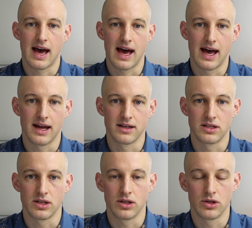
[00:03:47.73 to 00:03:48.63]
and
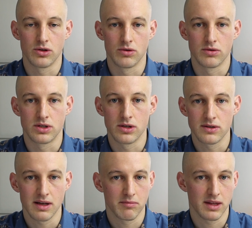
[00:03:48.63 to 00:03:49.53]
you do
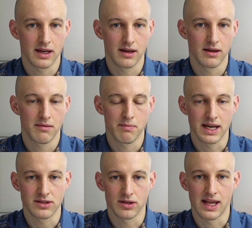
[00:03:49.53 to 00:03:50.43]
something
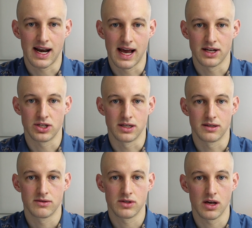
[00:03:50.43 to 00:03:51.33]
based on that action.
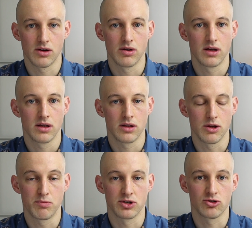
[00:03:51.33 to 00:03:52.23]
So
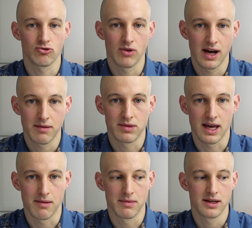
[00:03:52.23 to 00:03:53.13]
you prescribe
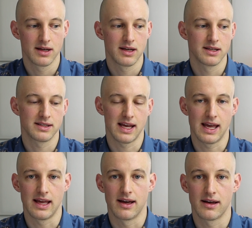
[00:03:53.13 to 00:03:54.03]
them,
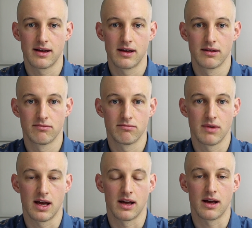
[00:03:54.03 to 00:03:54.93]
say,
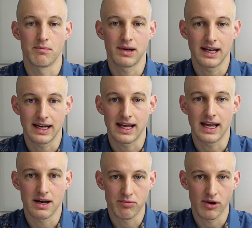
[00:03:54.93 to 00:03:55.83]
a completely
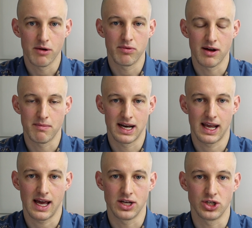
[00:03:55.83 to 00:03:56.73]
inappropriate
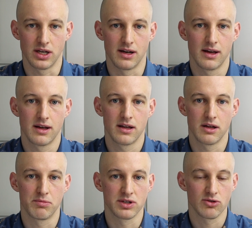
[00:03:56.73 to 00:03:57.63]
medication.
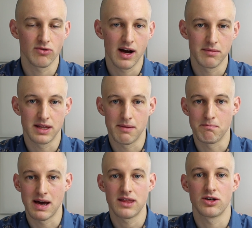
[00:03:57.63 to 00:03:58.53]
You prescribe
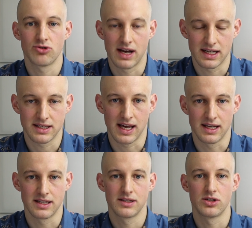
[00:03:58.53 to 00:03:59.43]
them
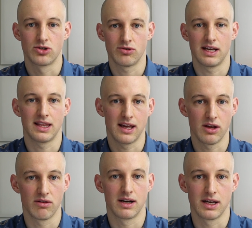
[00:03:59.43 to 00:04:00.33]
methotrexate to treat their
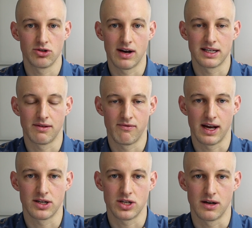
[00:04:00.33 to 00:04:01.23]
urinary tract
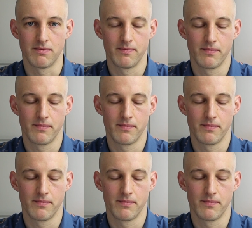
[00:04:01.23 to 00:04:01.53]
infection.